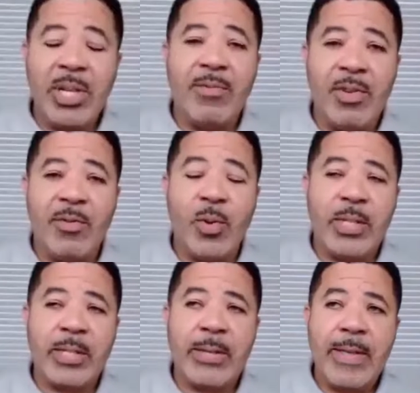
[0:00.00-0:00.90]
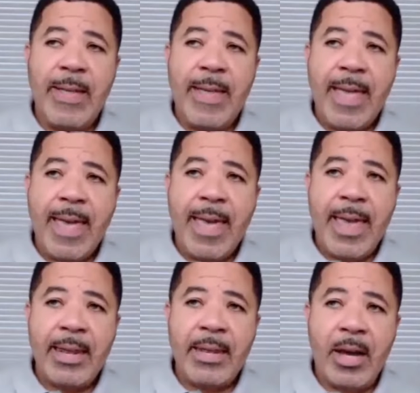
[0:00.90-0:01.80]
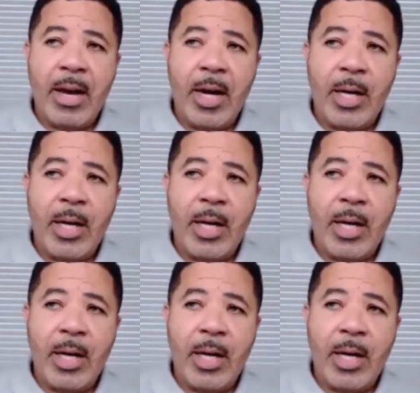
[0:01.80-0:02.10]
love your voice. And